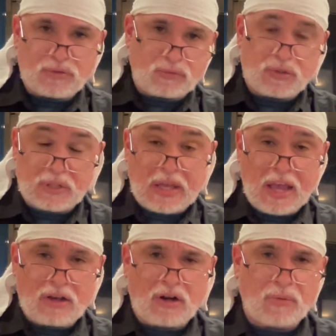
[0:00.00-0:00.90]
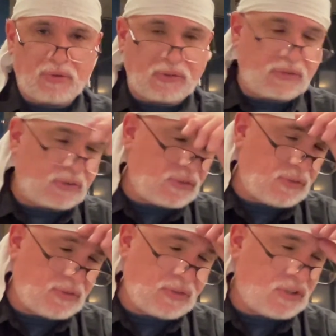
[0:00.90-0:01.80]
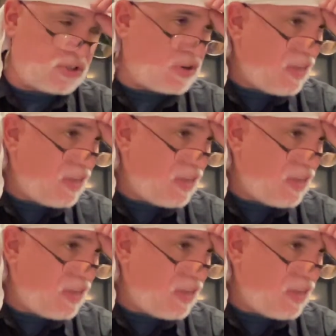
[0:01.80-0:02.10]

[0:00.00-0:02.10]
was a K car with a 660cc engine.